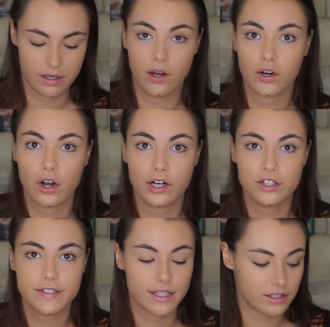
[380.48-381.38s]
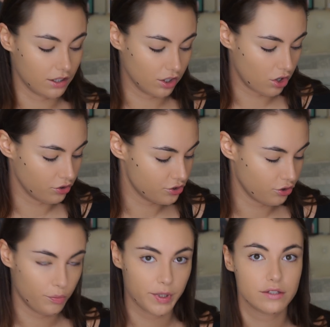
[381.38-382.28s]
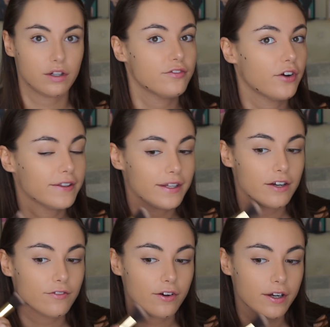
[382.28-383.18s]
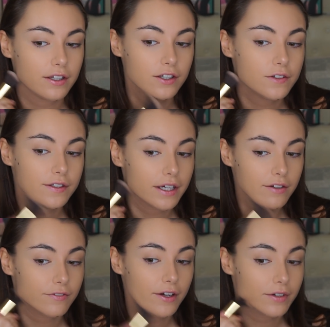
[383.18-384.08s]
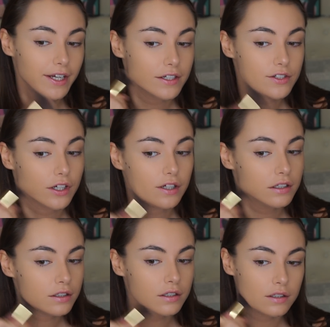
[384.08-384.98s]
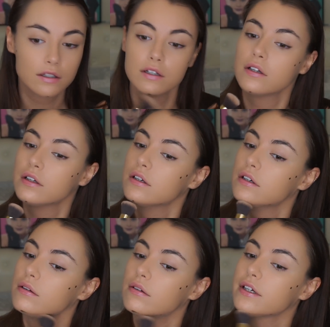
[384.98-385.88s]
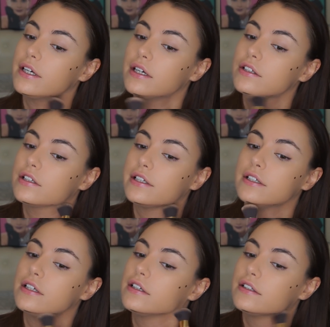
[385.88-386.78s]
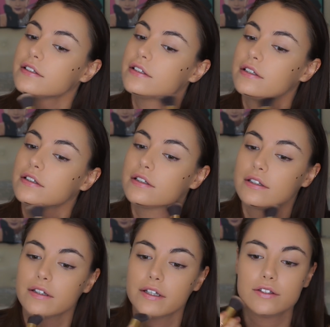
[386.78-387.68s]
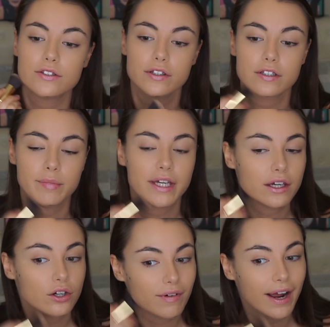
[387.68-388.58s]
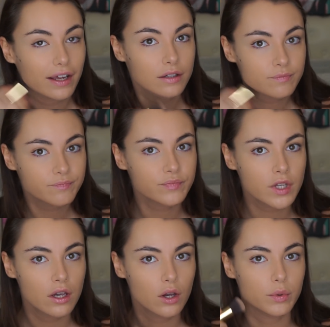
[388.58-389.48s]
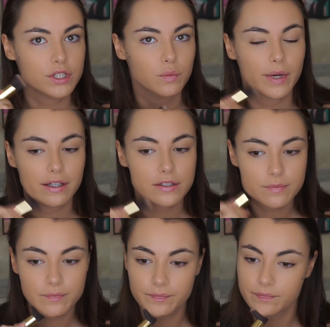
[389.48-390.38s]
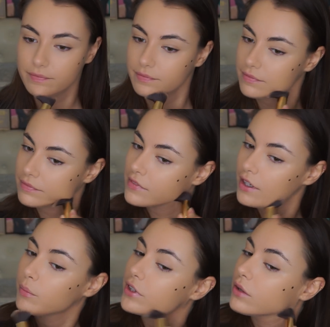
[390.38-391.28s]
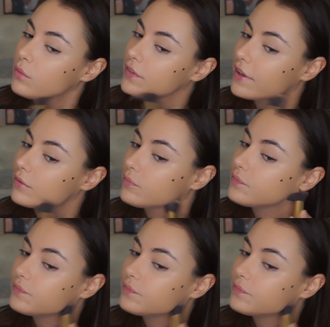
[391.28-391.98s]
And I kind of use it as like a contour because I find that if I use it in foundation, what it actually does is just make it grey, which is weird. And we don't want that.